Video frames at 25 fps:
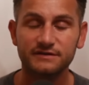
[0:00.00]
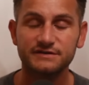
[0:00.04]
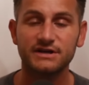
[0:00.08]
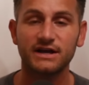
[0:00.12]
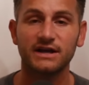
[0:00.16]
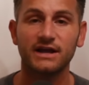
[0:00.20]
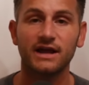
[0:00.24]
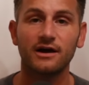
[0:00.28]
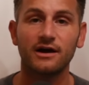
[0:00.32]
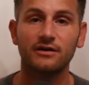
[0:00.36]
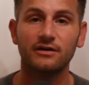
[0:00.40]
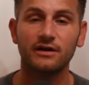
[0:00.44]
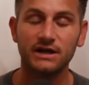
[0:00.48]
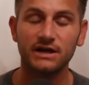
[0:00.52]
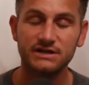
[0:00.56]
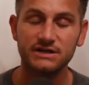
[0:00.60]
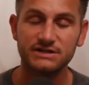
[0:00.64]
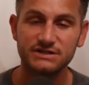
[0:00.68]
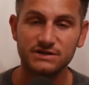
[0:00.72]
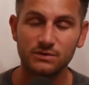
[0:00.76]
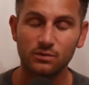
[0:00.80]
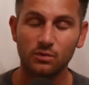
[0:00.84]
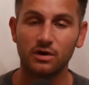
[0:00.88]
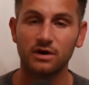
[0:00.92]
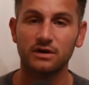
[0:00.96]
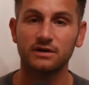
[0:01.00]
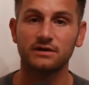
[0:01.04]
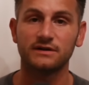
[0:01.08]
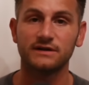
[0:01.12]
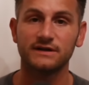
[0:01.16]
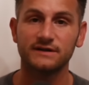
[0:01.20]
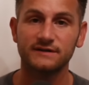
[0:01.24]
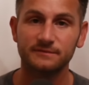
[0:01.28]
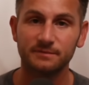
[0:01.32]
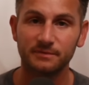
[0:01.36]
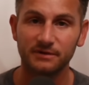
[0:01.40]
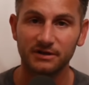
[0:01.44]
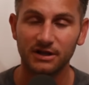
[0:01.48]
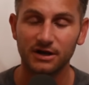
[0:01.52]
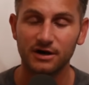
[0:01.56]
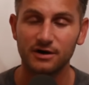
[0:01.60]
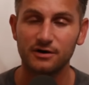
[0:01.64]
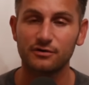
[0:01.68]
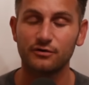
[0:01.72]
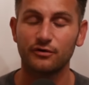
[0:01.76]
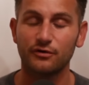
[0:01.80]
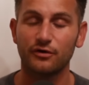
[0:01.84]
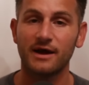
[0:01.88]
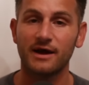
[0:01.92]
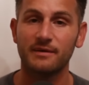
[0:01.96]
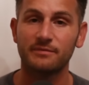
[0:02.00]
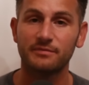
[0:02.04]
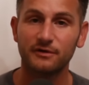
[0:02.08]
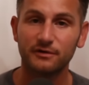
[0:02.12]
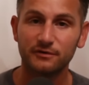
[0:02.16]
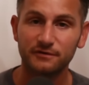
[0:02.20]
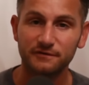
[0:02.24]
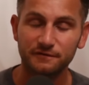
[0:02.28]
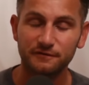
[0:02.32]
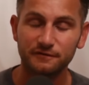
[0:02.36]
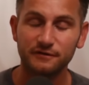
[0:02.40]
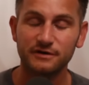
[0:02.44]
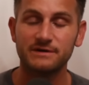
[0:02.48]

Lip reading: to check out AG1 linked below. Grab those